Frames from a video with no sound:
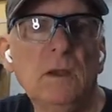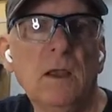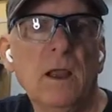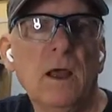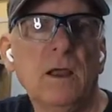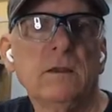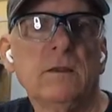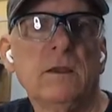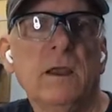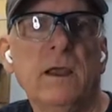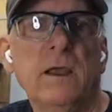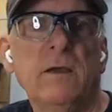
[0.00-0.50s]

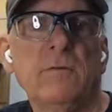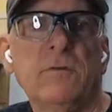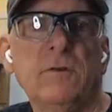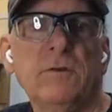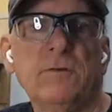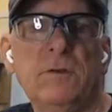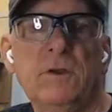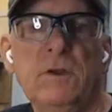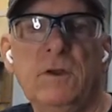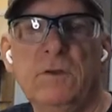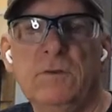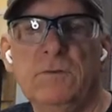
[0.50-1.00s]
not to have a
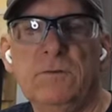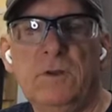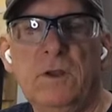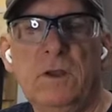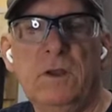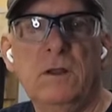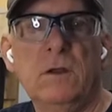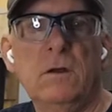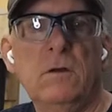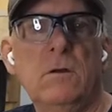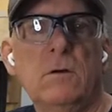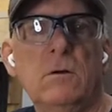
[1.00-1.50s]

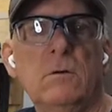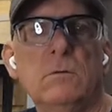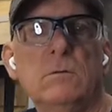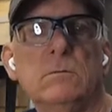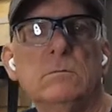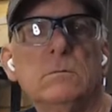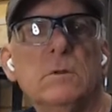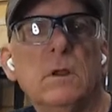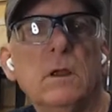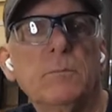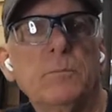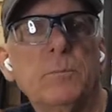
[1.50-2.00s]
CNC at
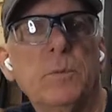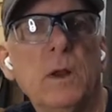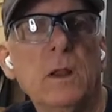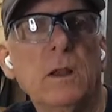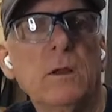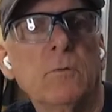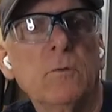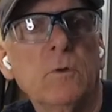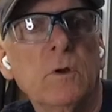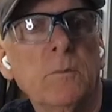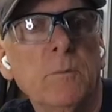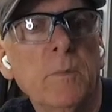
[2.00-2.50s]
all. That
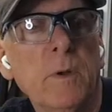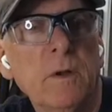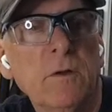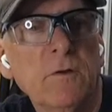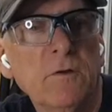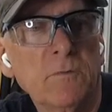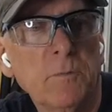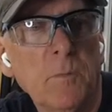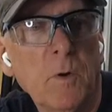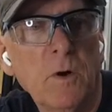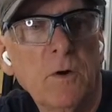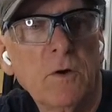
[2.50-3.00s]
probably would have been
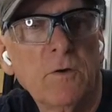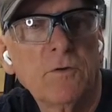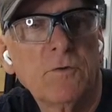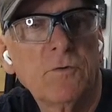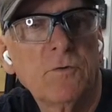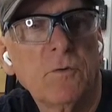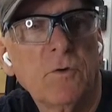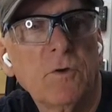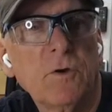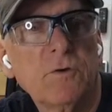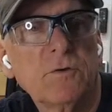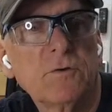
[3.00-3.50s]
the smarter
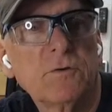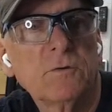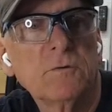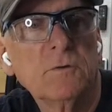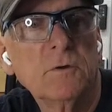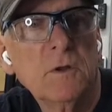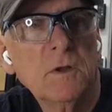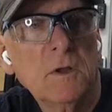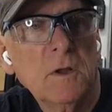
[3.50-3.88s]
choice.